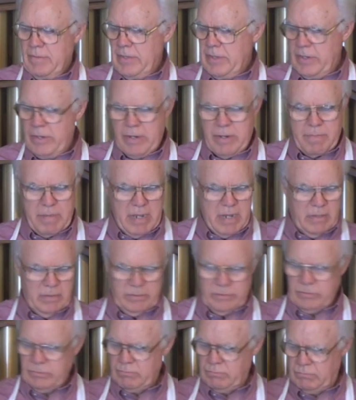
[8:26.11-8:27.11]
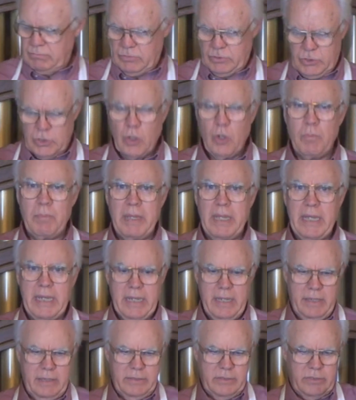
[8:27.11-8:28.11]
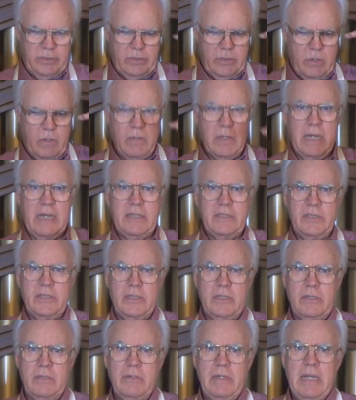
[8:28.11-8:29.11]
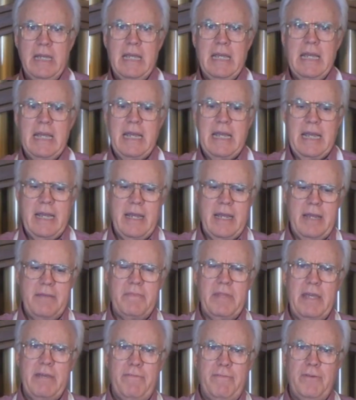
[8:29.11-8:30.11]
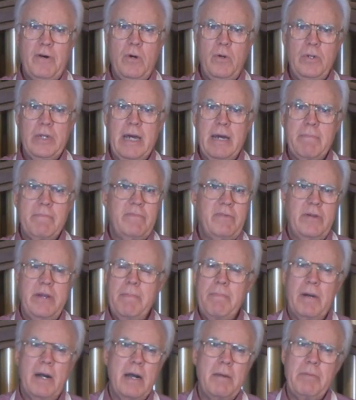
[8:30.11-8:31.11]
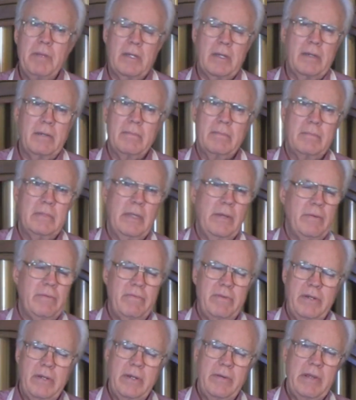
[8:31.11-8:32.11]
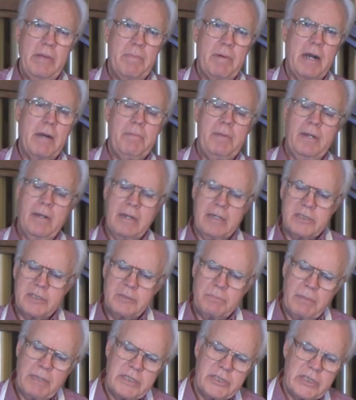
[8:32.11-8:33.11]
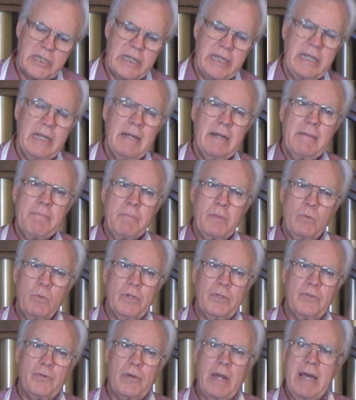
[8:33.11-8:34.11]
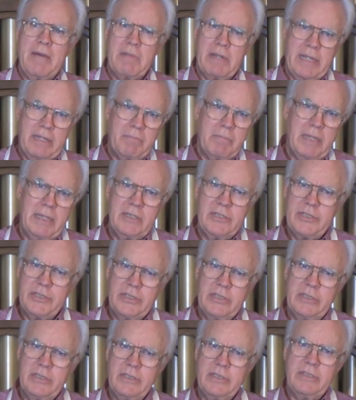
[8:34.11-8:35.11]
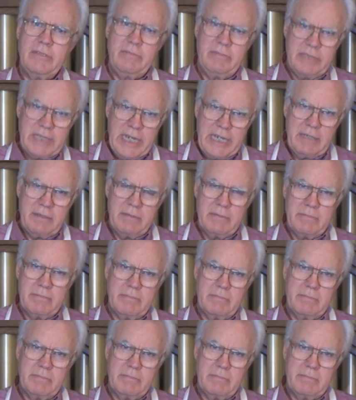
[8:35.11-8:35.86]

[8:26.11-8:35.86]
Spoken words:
They're about so big, so like so, and they fold up, very popular. They were very popular, especially with traveling ministers, tent